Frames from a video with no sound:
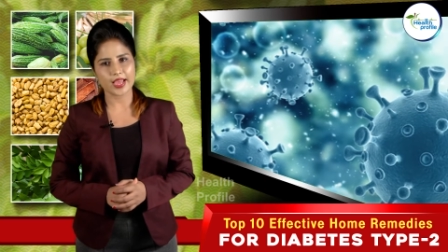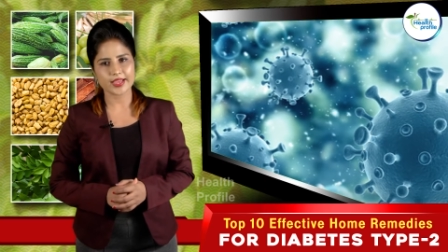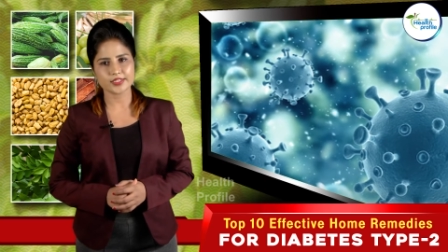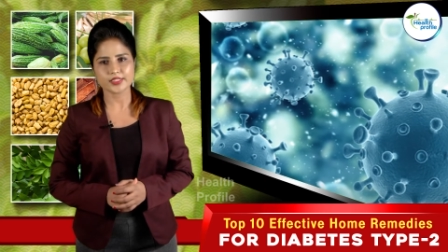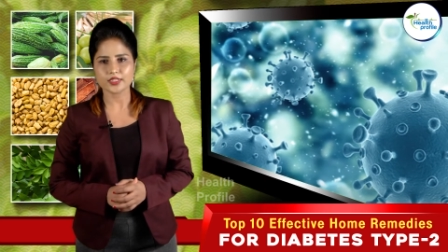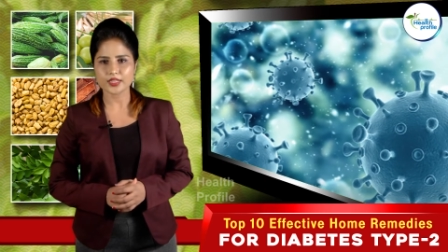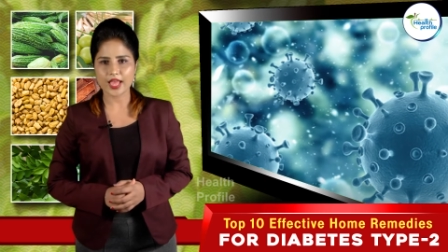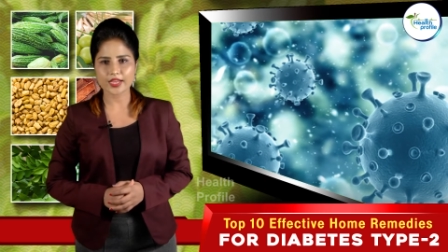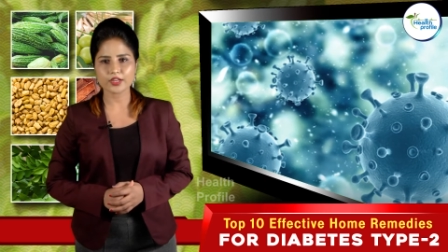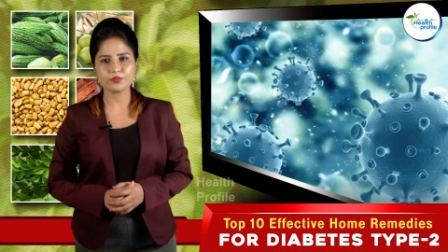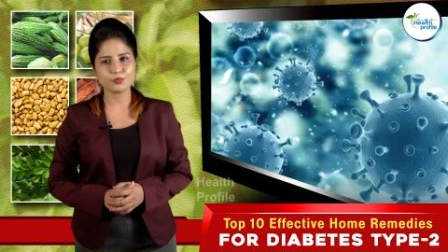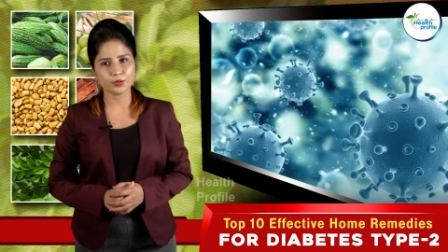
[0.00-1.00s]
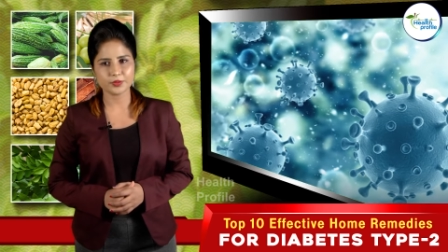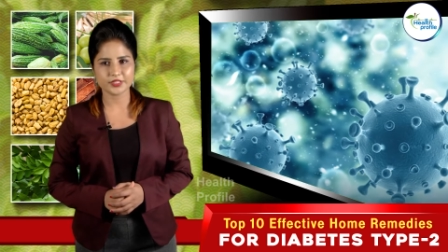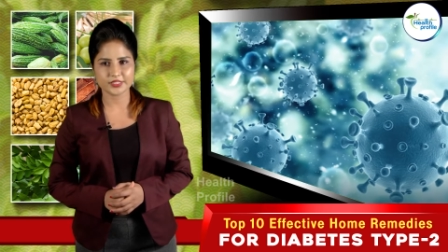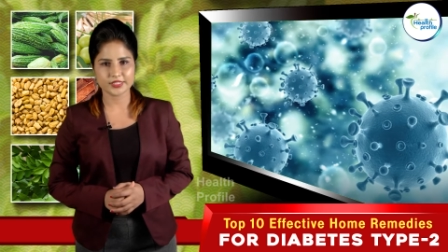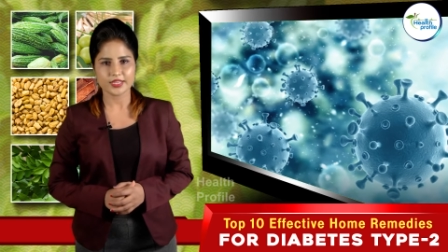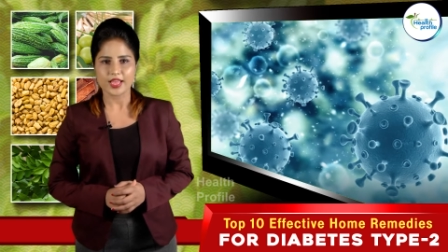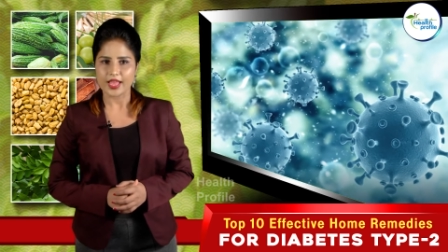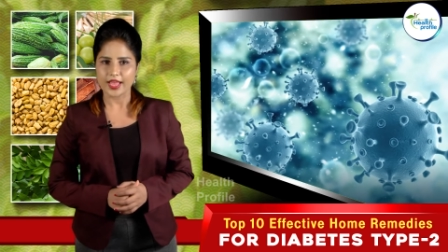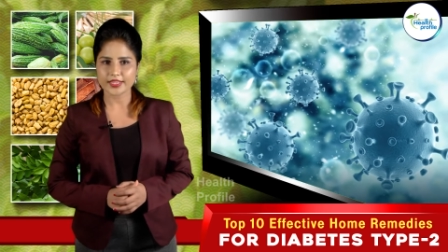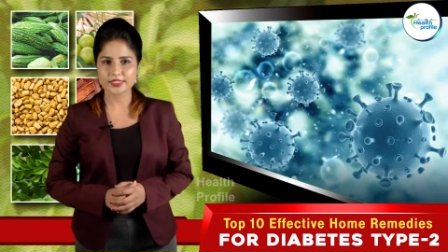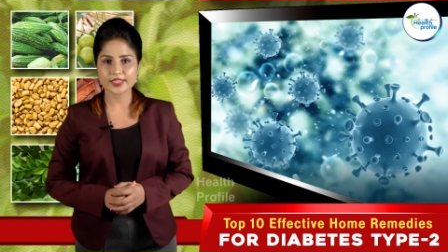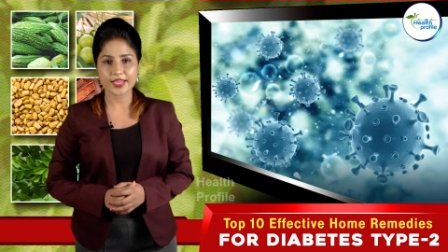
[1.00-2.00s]
and lack of mobility
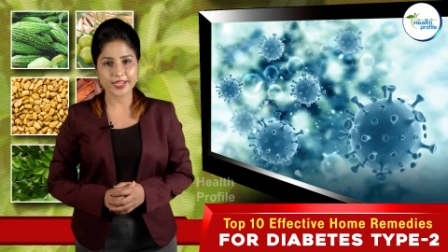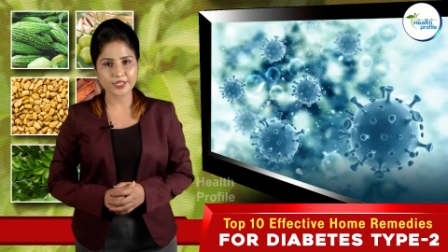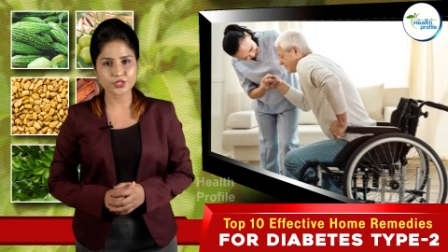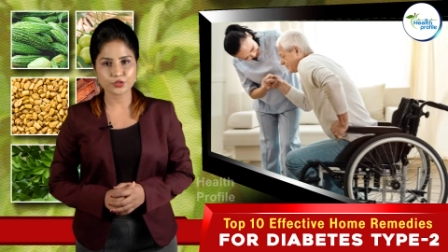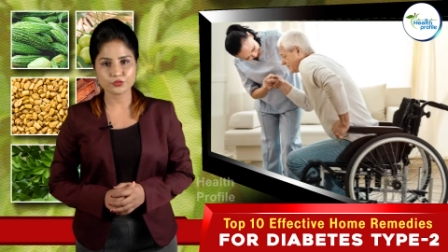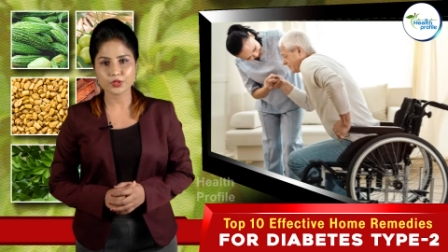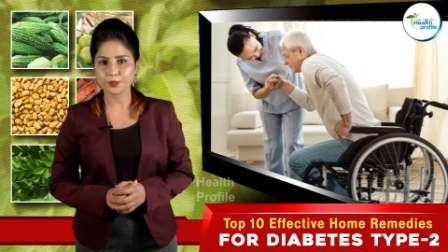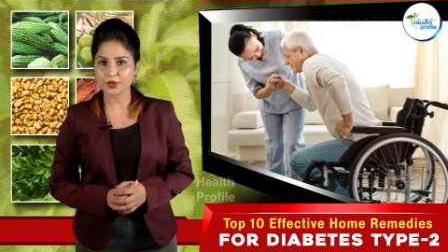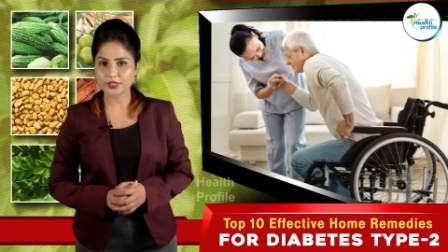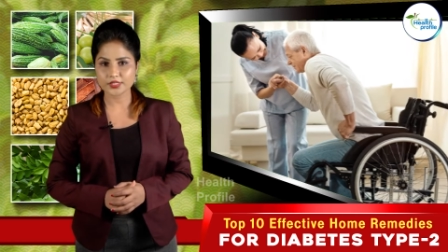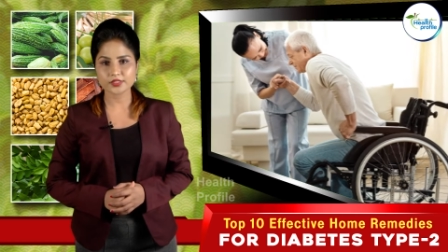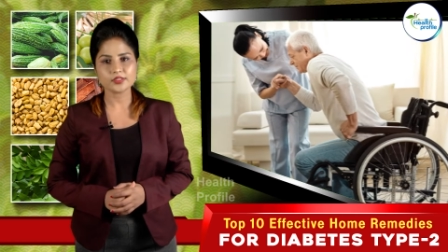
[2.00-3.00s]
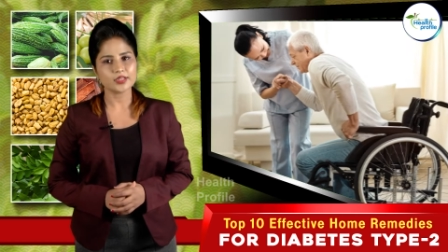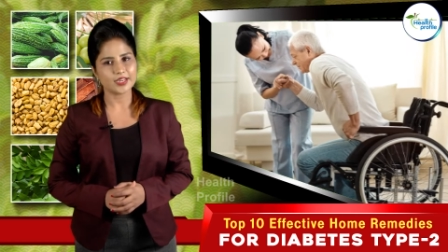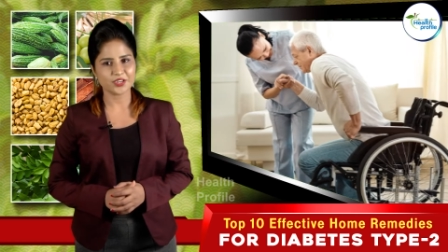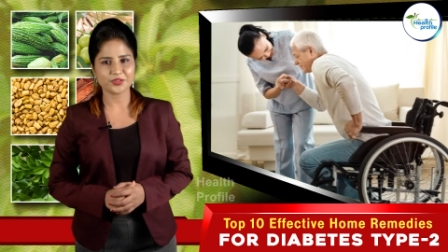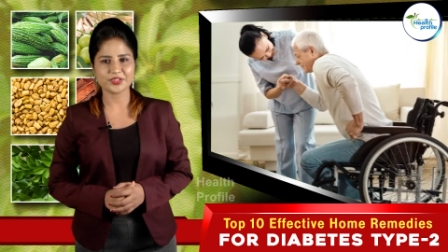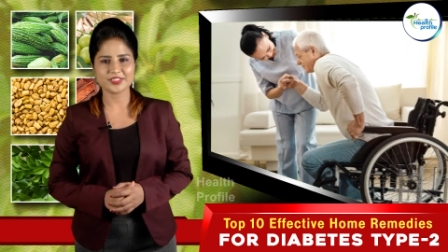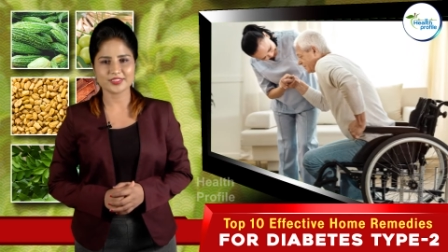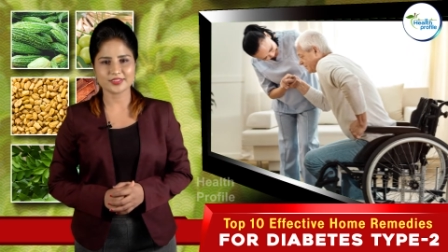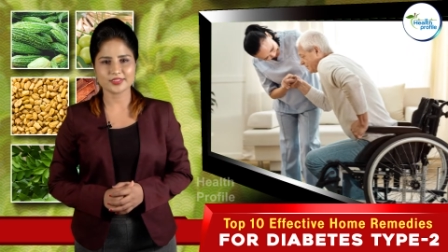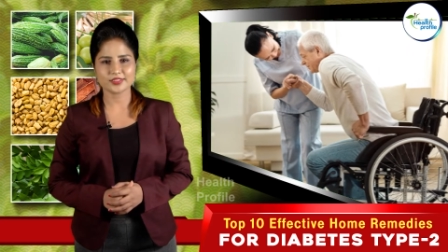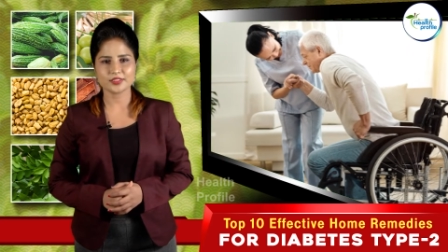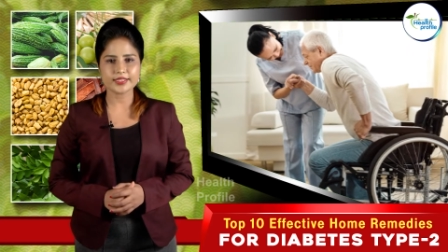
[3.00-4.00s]
as the age of the person increases.
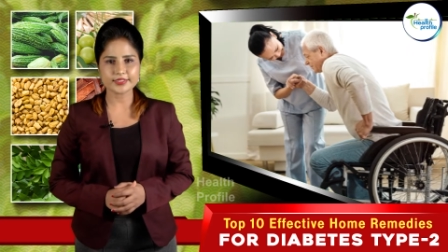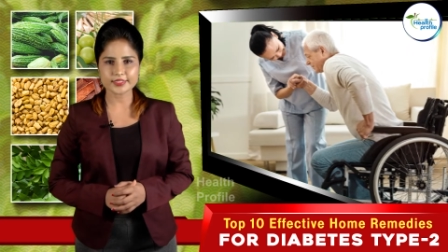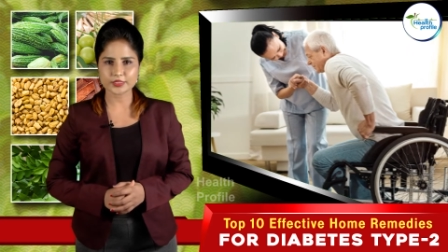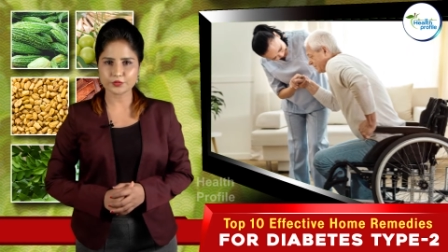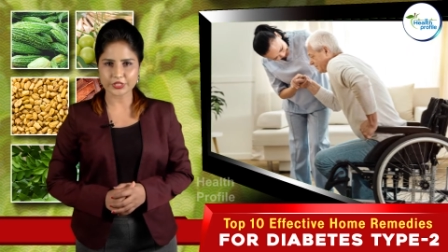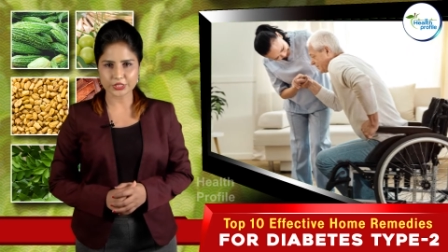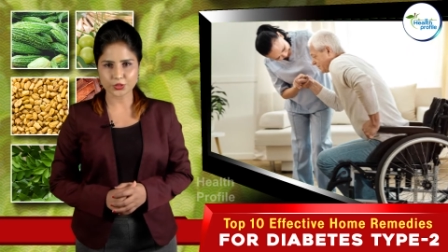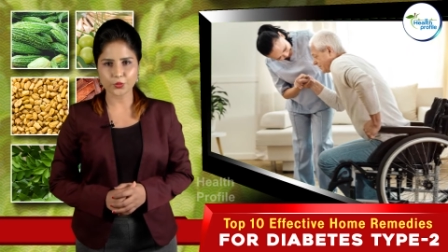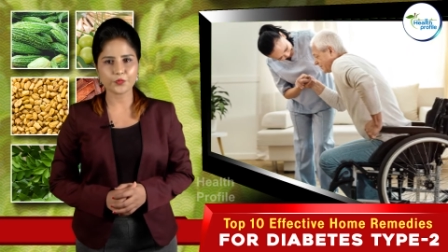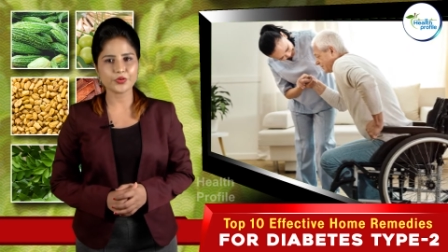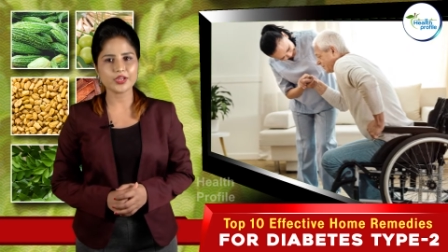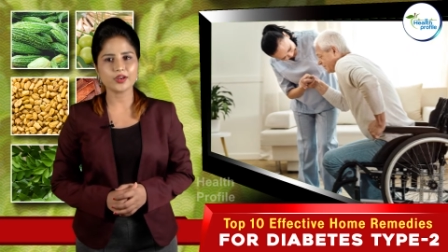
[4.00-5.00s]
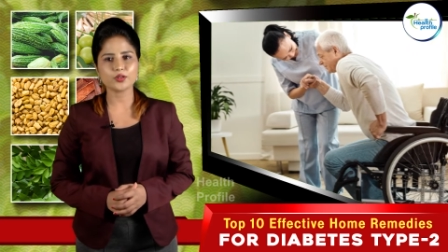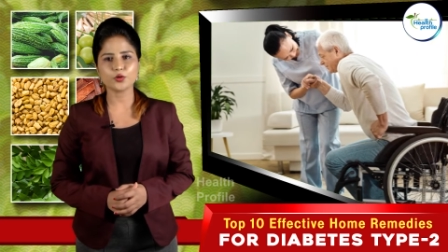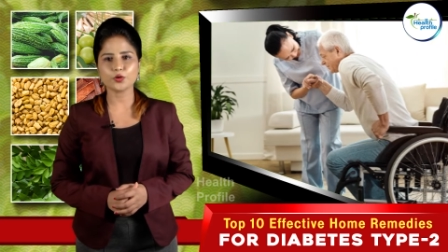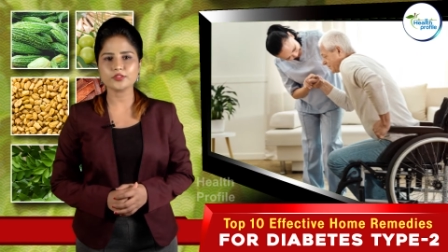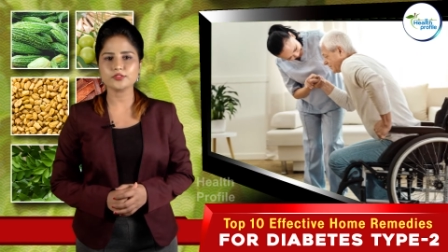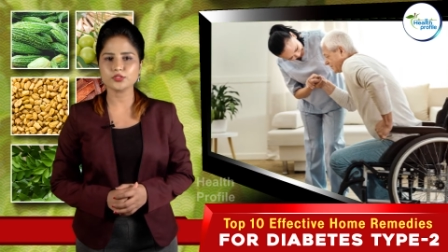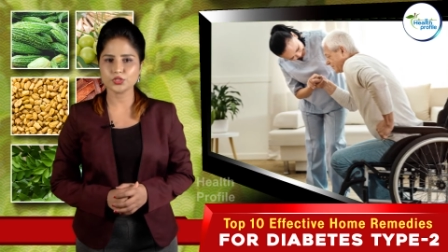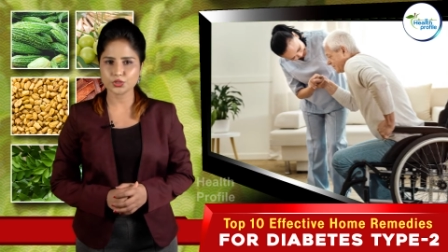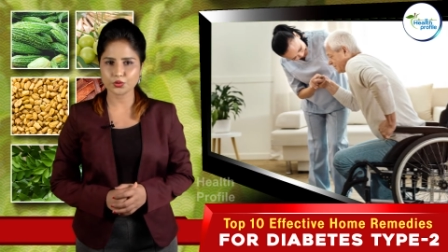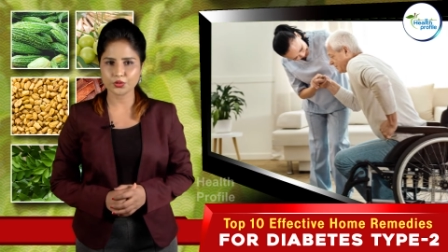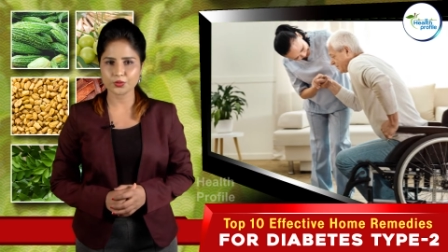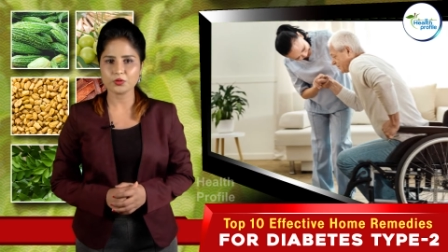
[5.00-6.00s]
In this video, we are going to
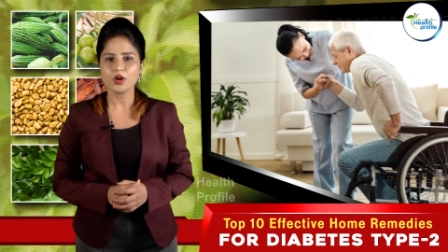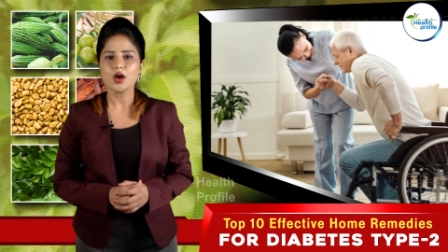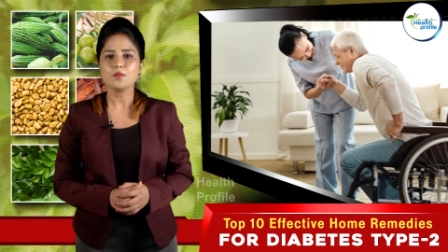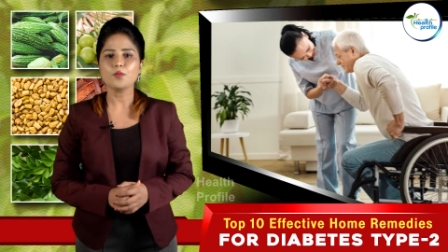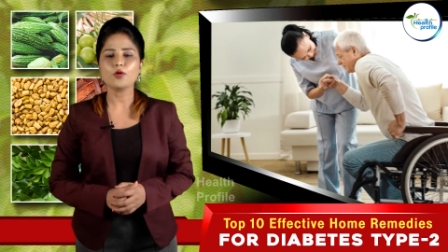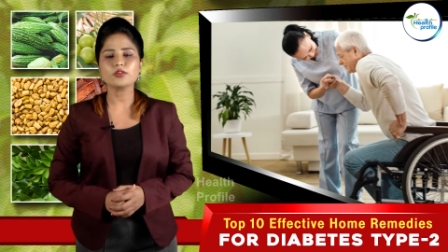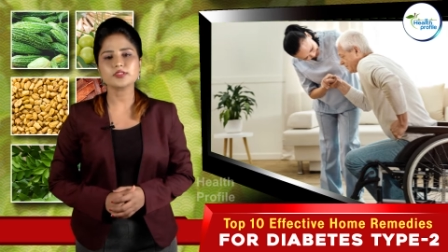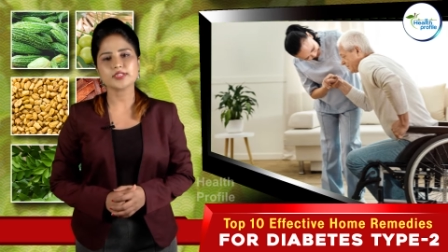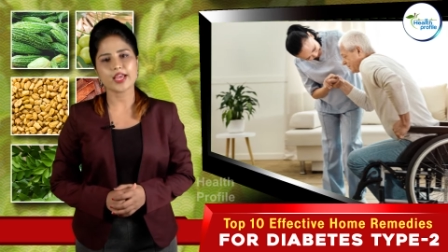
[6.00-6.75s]
show you most